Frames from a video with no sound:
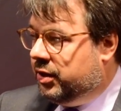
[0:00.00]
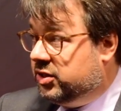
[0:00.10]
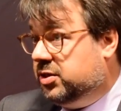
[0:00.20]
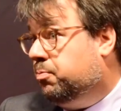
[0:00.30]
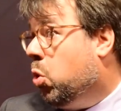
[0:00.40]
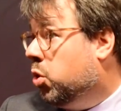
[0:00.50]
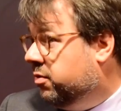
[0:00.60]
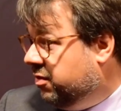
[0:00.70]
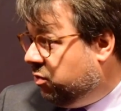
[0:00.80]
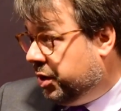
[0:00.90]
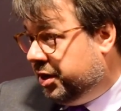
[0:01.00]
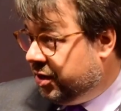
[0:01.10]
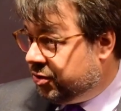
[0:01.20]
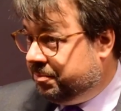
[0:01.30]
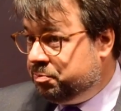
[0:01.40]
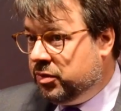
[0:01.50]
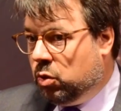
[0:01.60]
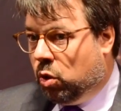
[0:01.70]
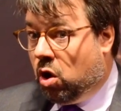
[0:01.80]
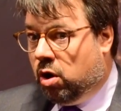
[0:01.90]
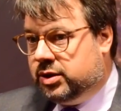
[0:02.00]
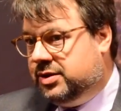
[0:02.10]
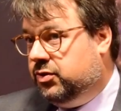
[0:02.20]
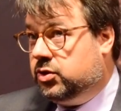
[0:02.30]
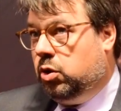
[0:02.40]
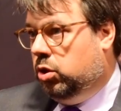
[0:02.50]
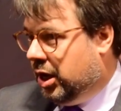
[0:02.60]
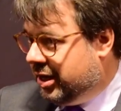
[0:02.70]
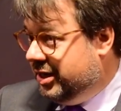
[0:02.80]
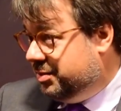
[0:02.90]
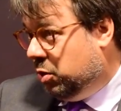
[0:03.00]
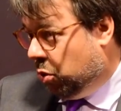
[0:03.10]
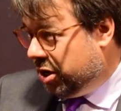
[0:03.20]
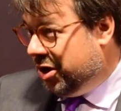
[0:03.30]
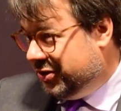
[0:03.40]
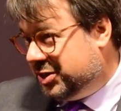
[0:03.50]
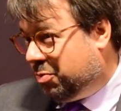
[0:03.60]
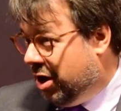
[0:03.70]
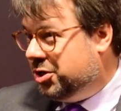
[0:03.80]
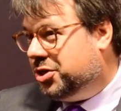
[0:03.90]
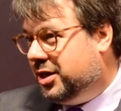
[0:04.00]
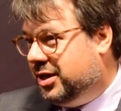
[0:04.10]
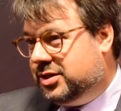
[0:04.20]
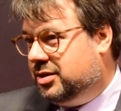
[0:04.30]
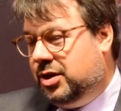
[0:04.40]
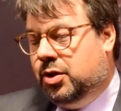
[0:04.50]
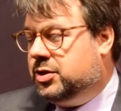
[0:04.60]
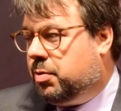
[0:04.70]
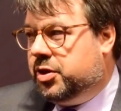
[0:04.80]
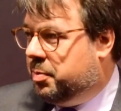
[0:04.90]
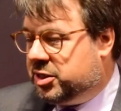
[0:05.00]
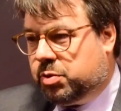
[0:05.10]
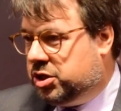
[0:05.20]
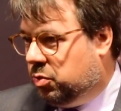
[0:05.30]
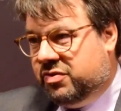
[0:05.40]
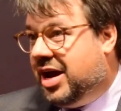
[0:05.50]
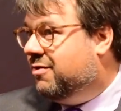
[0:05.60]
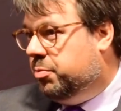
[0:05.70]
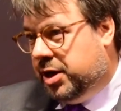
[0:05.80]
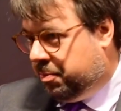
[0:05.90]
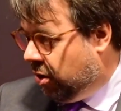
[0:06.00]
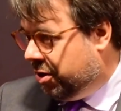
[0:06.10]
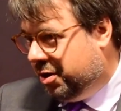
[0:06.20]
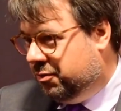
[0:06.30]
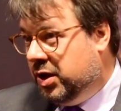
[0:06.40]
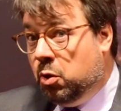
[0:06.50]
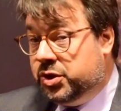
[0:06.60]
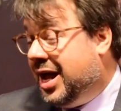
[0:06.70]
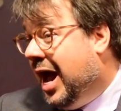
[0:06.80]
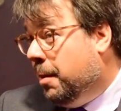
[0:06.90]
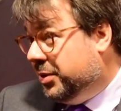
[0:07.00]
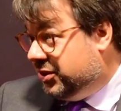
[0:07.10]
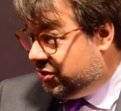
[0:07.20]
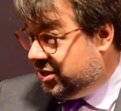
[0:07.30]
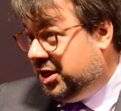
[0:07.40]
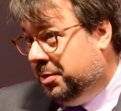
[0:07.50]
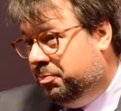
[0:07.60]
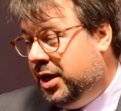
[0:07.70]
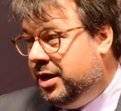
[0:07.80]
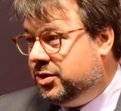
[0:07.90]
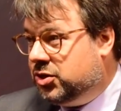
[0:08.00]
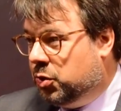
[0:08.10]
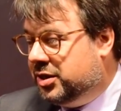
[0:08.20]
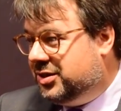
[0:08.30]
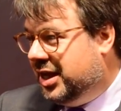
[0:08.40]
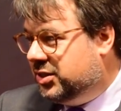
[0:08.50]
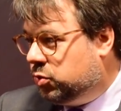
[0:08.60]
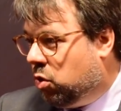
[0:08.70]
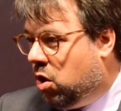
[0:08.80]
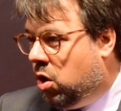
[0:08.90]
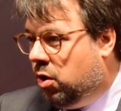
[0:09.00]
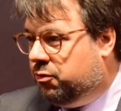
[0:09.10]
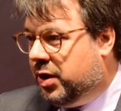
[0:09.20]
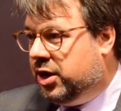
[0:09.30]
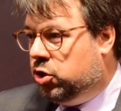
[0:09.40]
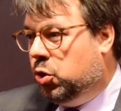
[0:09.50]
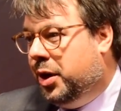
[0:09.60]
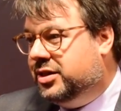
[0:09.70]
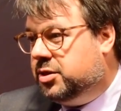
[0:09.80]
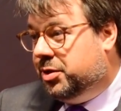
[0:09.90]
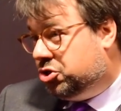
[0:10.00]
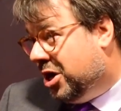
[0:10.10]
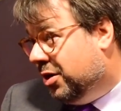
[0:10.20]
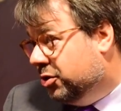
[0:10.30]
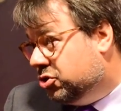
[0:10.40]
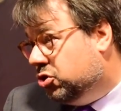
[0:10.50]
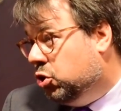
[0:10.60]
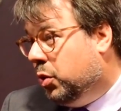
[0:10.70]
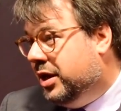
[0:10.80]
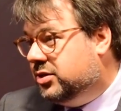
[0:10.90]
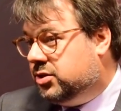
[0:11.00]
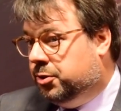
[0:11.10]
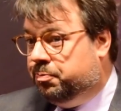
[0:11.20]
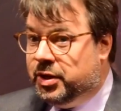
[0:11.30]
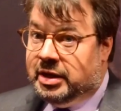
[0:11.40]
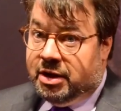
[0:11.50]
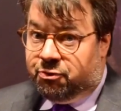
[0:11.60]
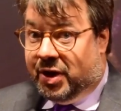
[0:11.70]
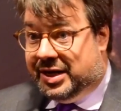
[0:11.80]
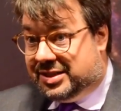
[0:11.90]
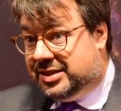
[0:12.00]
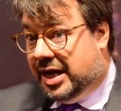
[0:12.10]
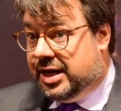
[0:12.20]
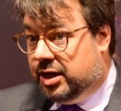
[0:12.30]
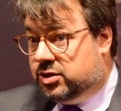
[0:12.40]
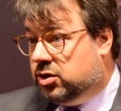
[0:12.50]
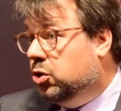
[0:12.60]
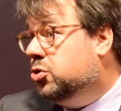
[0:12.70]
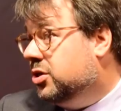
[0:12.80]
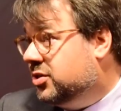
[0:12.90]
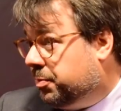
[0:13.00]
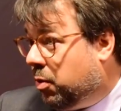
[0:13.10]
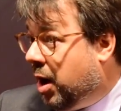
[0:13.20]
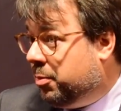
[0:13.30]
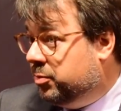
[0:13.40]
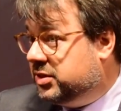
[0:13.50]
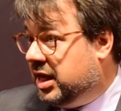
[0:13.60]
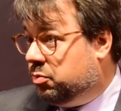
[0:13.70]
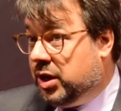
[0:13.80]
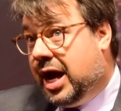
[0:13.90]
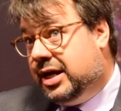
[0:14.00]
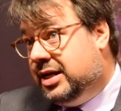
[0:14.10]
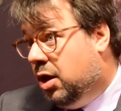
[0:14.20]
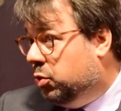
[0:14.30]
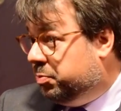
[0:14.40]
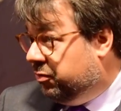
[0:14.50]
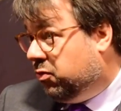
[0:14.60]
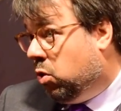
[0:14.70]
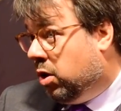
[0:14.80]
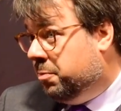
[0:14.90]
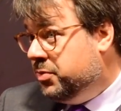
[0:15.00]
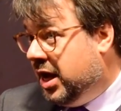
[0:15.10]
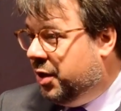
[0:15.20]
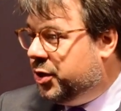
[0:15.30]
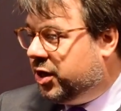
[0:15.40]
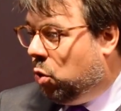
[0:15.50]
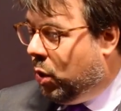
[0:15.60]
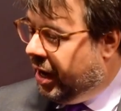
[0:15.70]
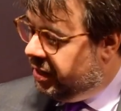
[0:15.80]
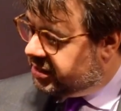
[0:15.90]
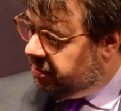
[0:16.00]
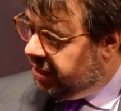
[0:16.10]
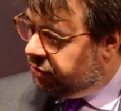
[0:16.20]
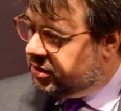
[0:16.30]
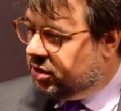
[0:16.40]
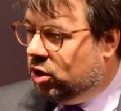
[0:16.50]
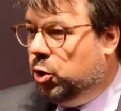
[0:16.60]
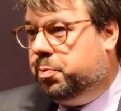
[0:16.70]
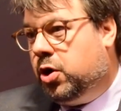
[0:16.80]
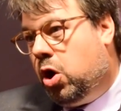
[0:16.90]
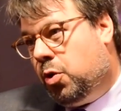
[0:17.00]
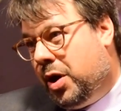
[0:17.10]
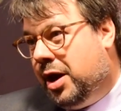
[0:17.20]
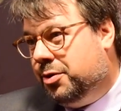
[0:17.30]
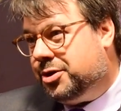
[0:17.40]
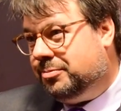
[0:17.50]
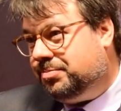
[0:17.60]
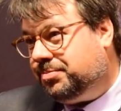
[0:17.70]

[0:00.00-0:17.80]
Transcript: I think, supportive of one another, we're all feel so lucky to be working on this project. It's you know it's probably the best project we've ever been a part of. We're the happiest team. So in a sense, we're all finding new ways to be challenged, new ways to find exciting solutions to problems that we hadn't dealt with before. And I think in a way, it's going to be interesting to loop it all around.